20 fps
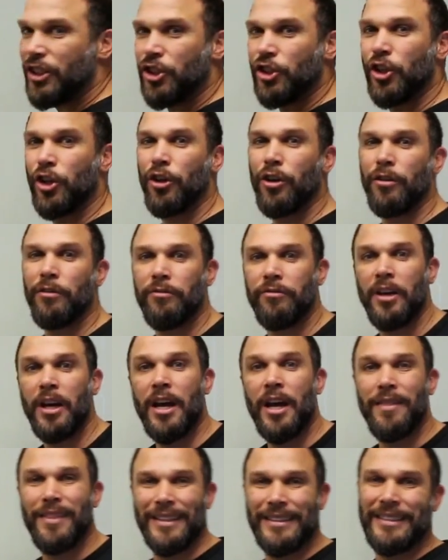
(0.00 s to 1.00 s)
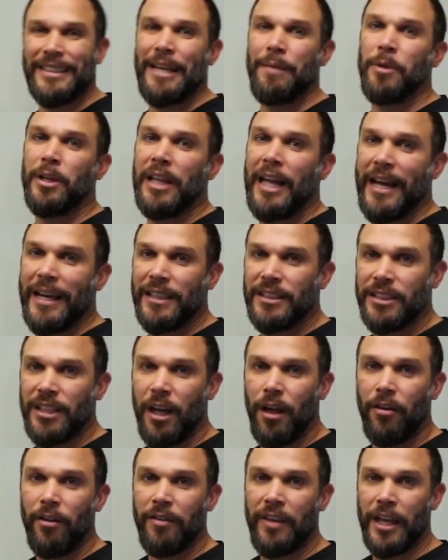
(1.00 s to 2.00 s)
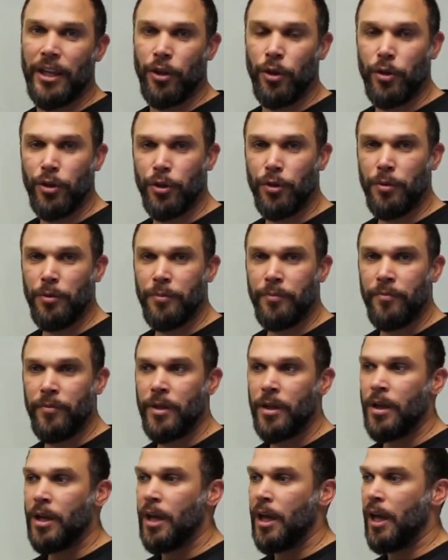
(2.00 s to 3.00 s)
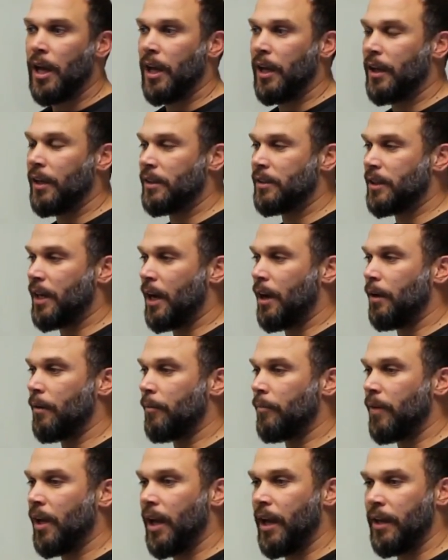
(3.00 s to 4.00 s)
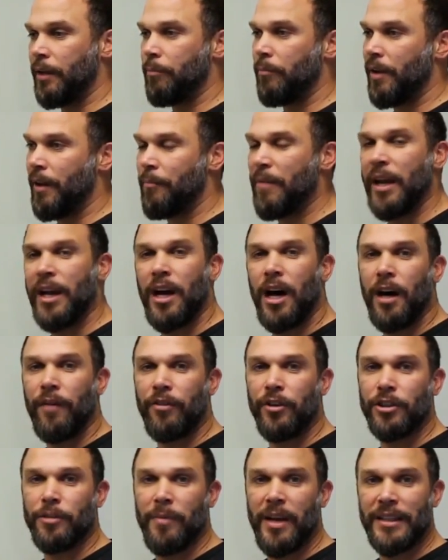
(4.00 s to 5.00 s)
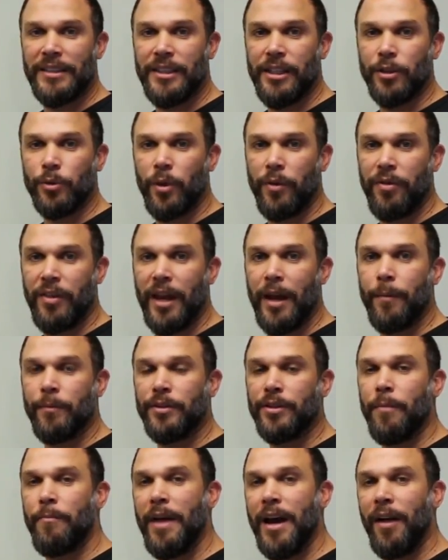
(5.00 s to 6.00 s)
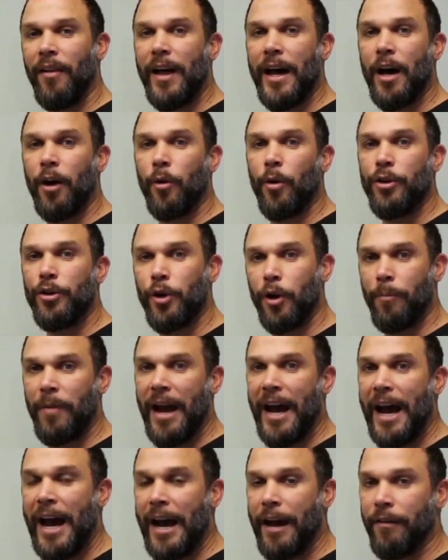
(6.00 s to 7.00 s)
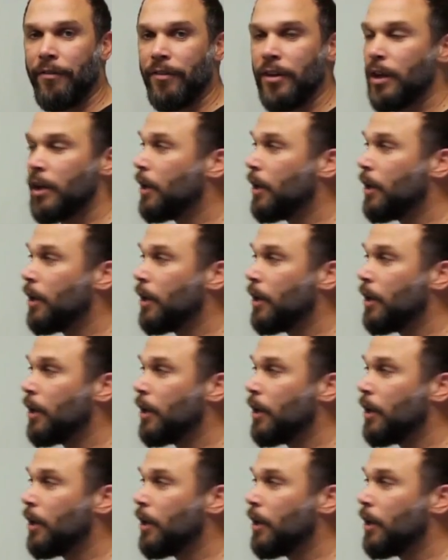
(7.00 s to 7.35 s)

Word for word: serve the same clientele that you do, and um, and, and make offers, make deals with them to mail out on your behalf.